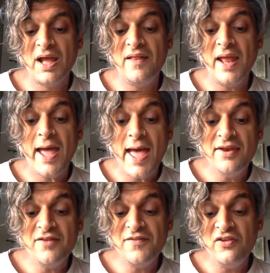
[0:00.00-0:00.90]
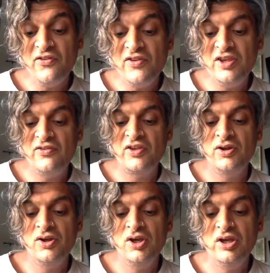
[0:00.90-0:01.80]
At, and at this
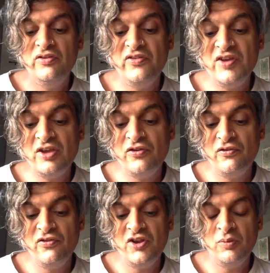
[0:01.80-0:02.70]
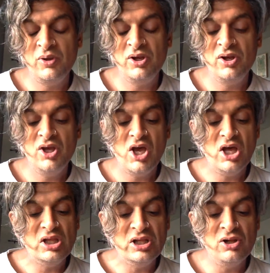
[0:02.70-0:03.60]
season, sticks of cinnamon,
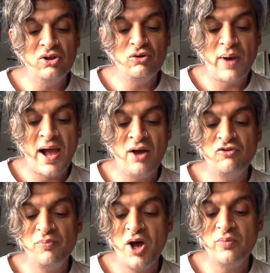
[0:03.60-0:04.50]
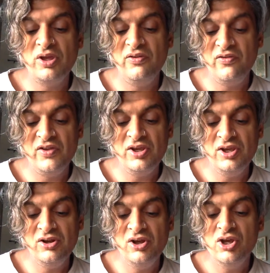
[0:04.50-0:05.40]
a little ground pumpkin
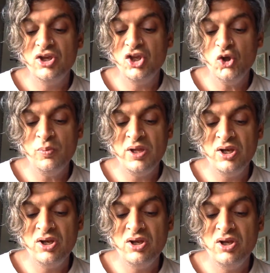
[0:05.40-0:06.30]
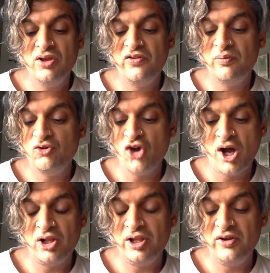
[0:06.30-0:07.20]
seed, cumin, some
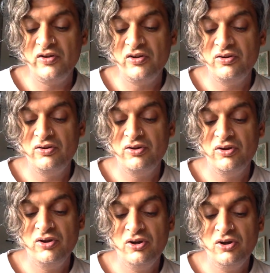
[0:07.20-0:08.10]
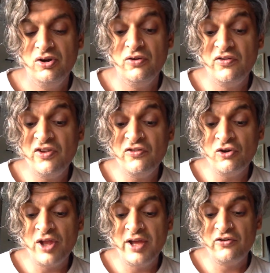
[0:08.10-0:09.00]
chocolate. Her
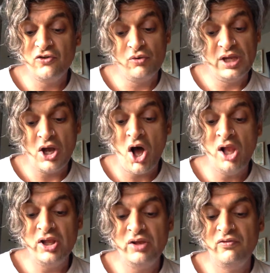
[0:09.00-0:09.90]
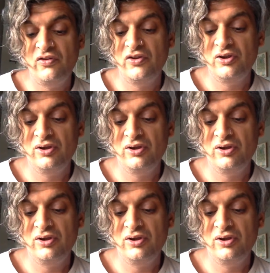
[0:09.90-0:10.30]
sister likes green olives.